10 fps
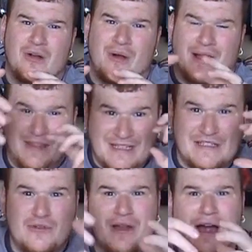while
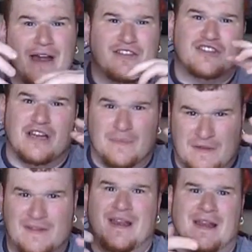these two guys are just
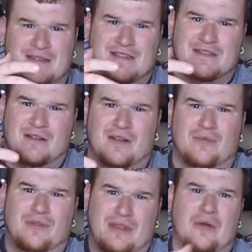obsessed
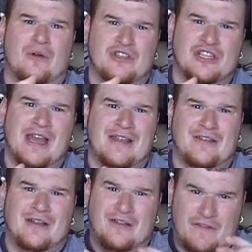with the Orange
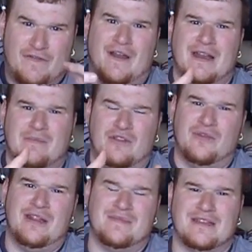Lantern, and they're fighting
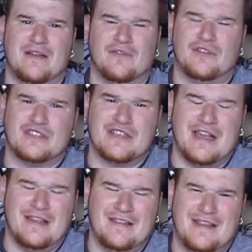between themselves, which is
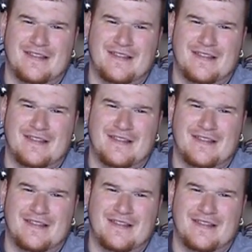kind of,